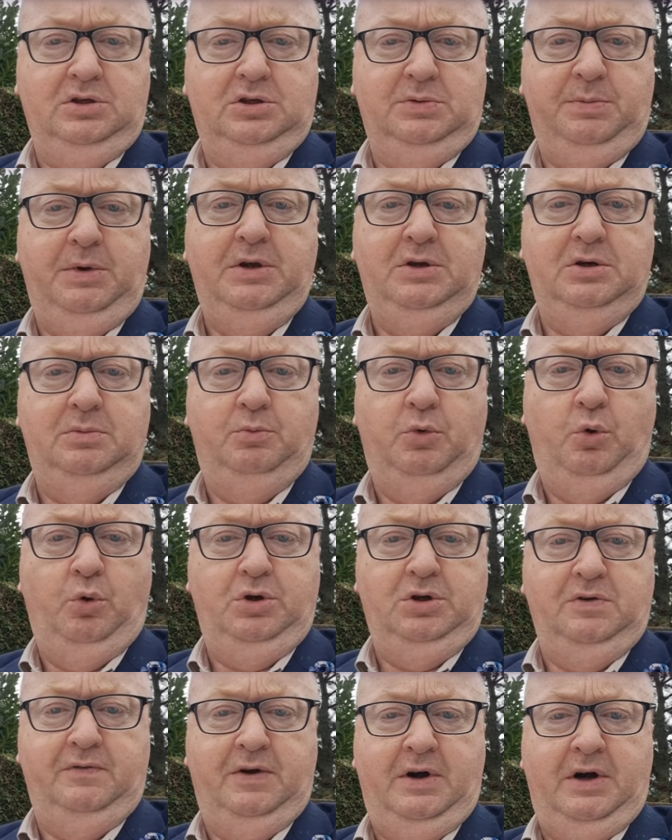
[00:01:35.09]
speak to a
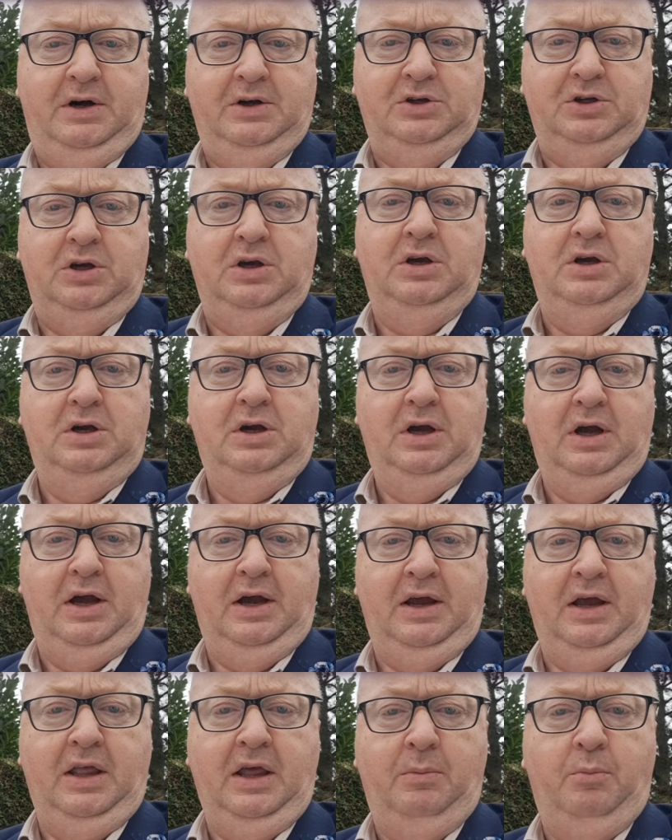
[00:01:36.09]
mortgage advisor
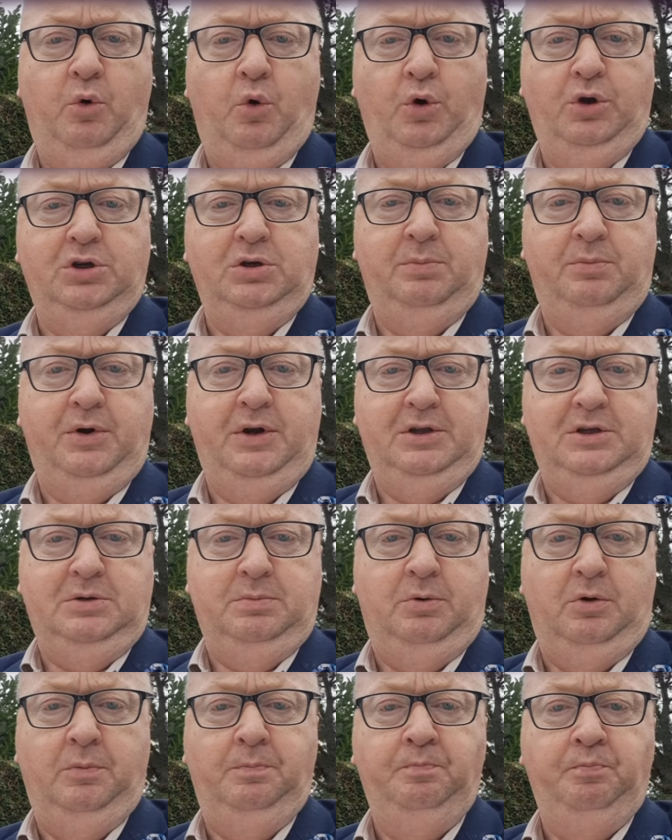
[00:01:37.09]
and get that mortgage in
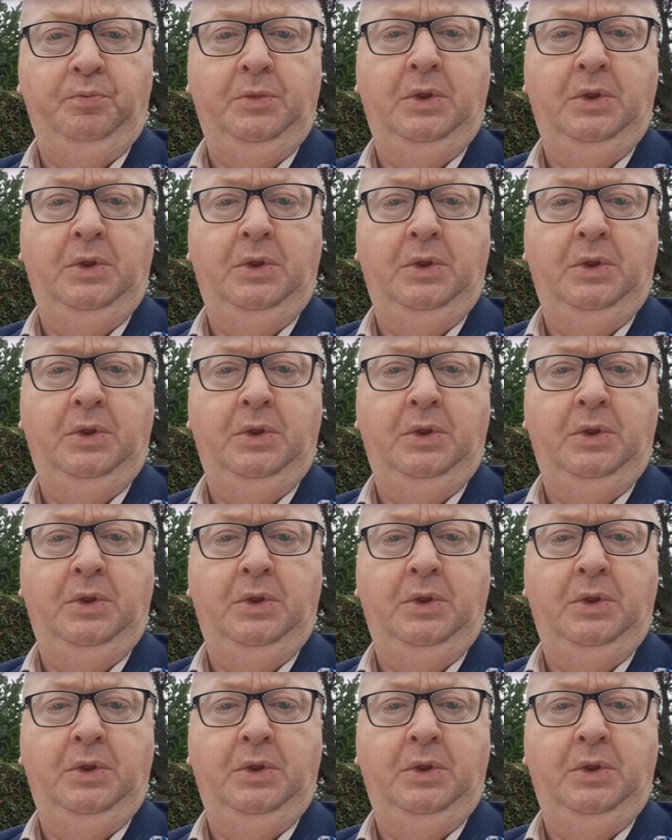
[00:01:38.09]
principle.